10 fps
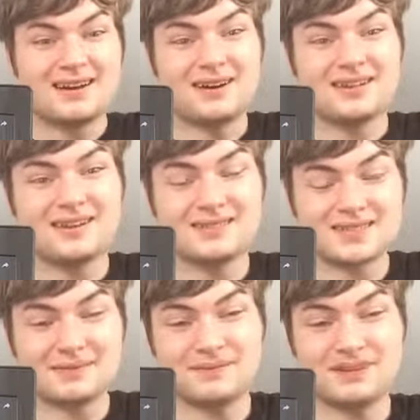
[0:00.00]
I know
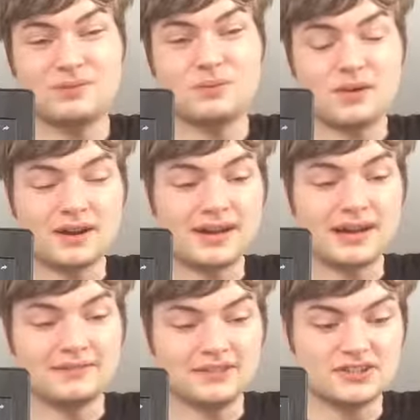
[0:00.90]
some people might
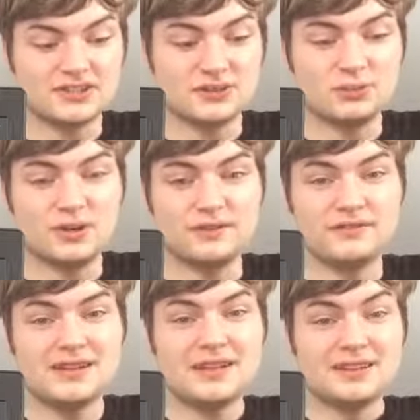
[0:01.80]
have issue
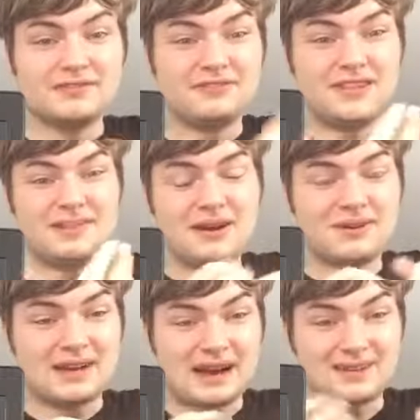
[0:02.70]
with the
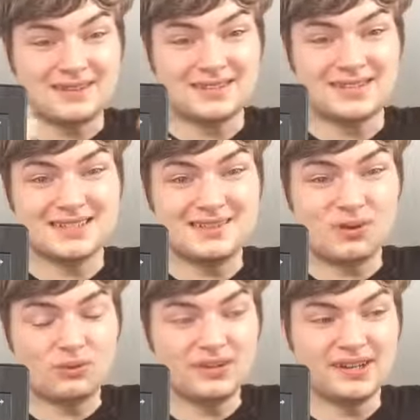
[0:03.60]
female characters
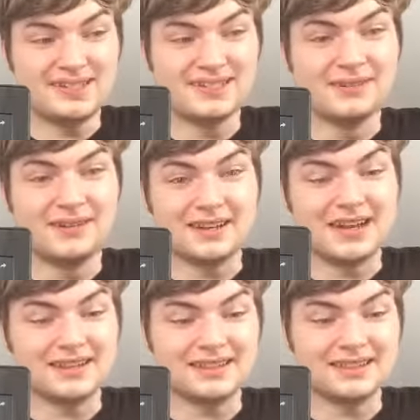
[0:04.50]
not really doing
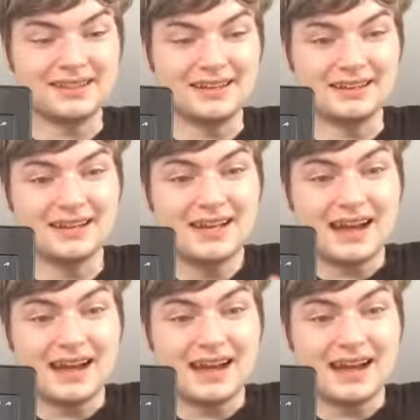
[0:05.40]
anything,